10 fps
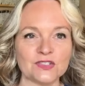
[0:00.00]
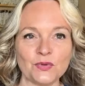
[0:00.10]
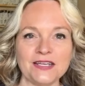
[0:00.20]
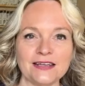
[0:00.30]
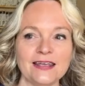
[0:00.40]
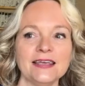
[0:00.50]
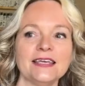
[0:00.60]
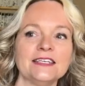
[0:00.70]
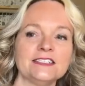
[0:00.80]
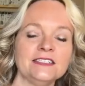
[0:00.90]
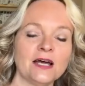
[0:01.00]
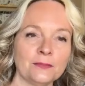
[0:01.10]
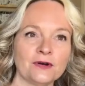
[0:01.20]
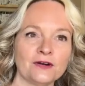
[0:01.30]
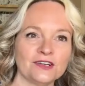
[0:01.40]
The suite is,
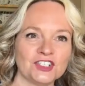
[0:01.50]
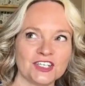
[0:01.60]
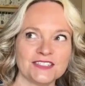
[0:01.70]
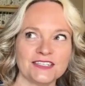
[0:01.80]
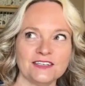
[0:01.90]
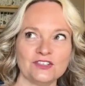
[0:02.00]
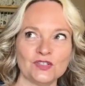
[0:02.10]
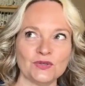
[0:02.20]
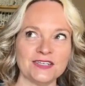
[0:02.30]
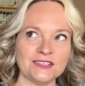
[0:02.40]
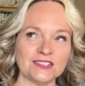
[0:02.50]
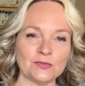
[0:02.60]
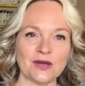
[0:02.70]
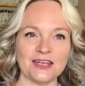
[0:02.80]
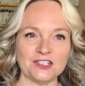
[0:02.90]
number just gives you an
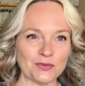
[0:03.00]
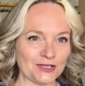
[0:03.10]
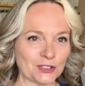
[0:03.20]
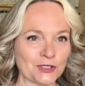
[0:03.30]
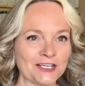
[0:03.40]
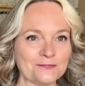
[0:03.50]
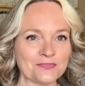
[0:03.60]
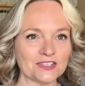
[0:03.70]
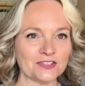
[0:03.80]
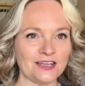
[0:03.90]
easy way to enter it